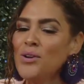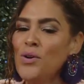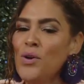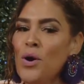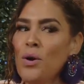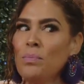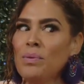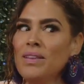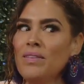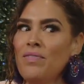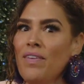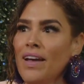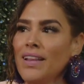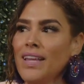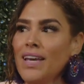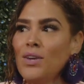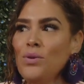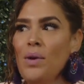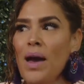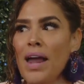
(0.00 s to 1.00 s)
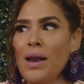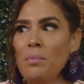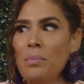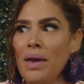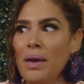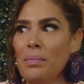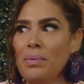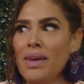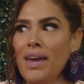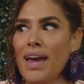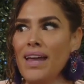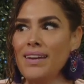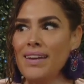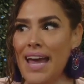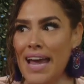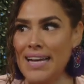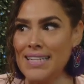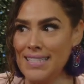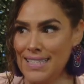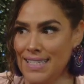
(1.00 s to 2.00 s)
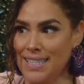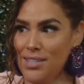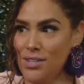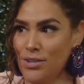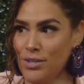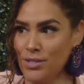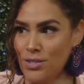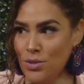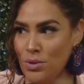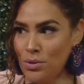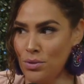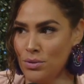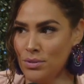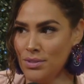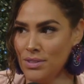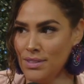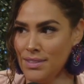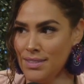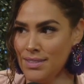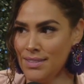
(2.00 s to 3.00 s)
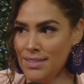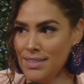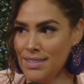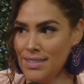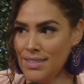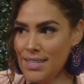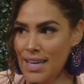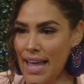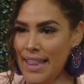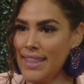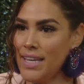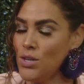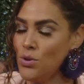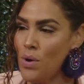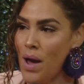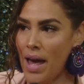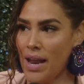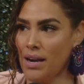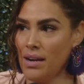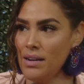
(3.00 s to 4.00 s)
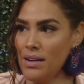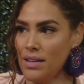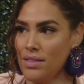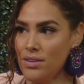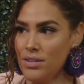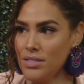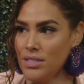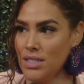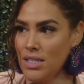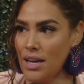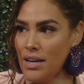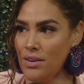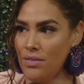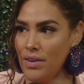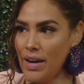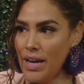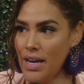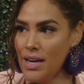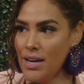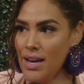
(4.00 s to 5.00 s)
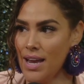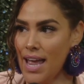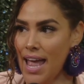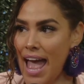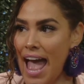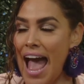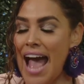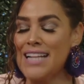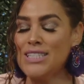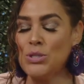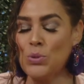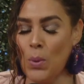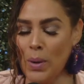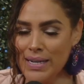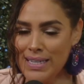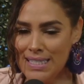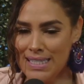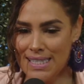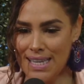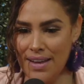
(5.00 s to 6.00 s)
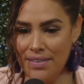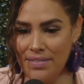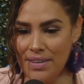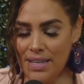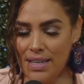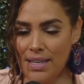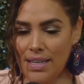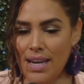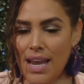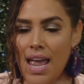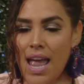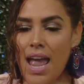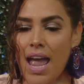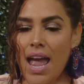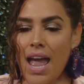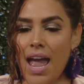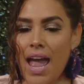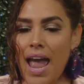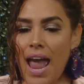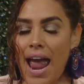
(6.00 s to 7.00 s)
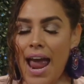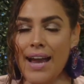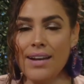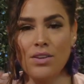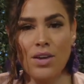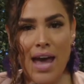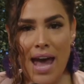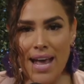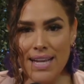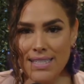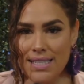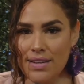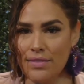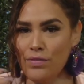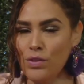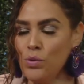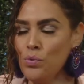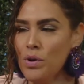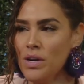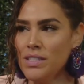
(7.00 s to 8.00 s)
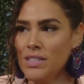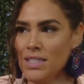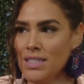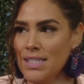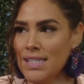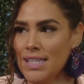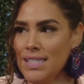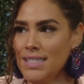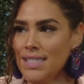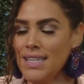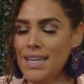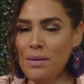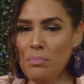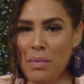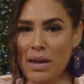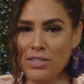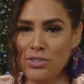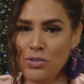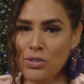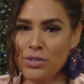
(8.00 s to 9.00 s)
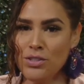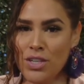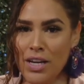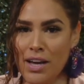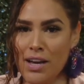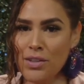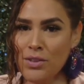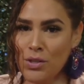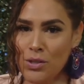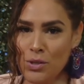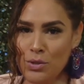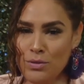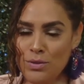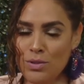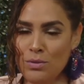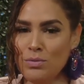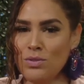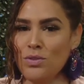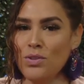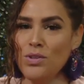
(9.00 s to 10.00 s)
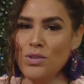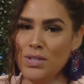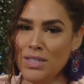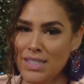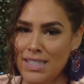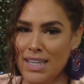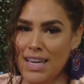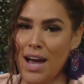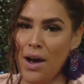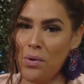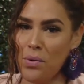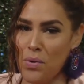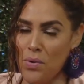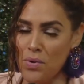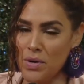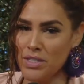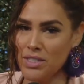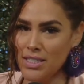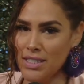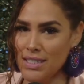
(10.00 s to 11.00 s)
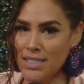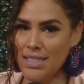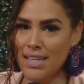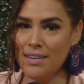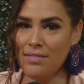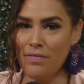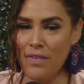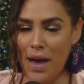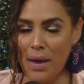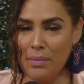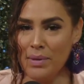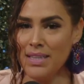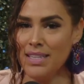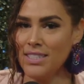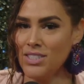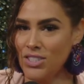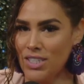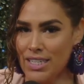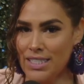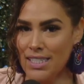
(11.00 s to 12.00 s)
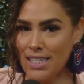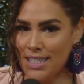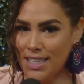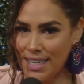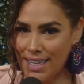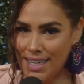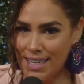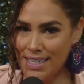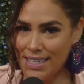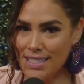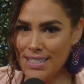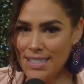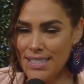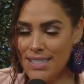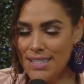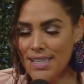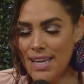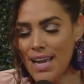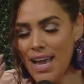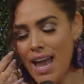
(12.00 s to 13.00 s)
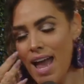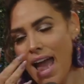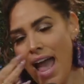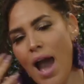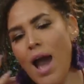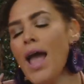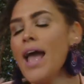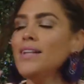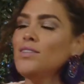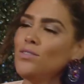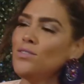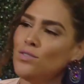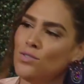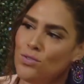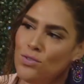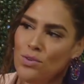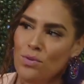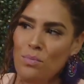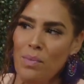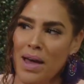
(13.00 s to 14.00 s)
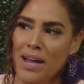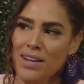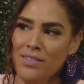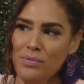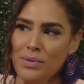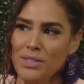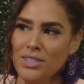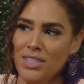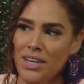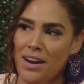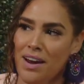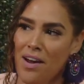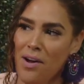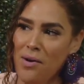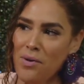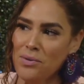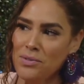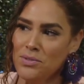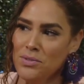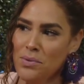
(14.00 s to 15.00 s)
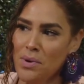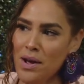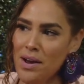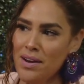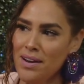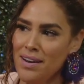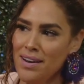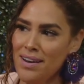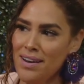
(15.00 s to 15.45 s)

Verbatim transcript: no, but the fact that you had a baby at 19 years old, yes, girl, and then you had another son, at right? 27. At 27, mm-hmm. And guys, if you are just listening, make sure you check out the YouTube so you can see how gorgeous and fabulous Jessica is. Thank you. And do you mind if we share how old you are?